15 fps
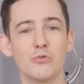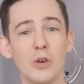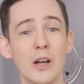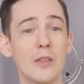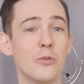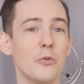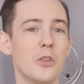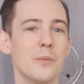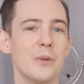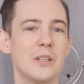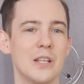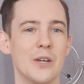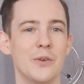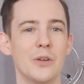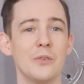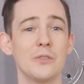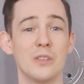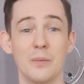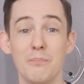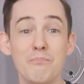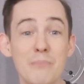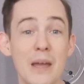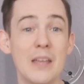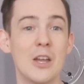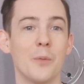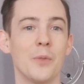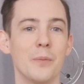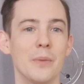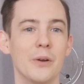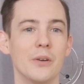right through the materials that make
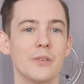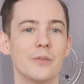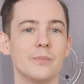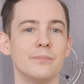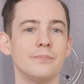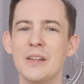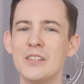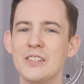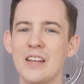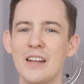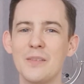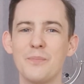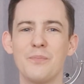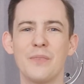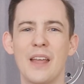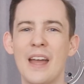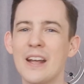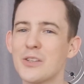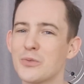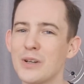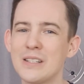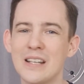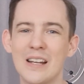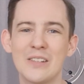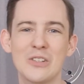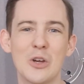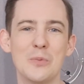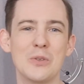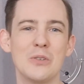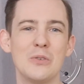up the mirrors. Instead Instead, X-ray
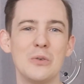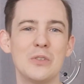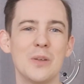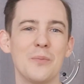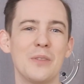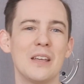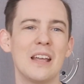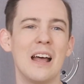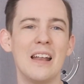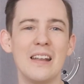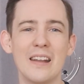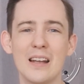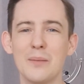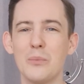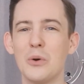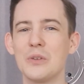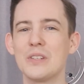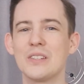telescopes do something a little more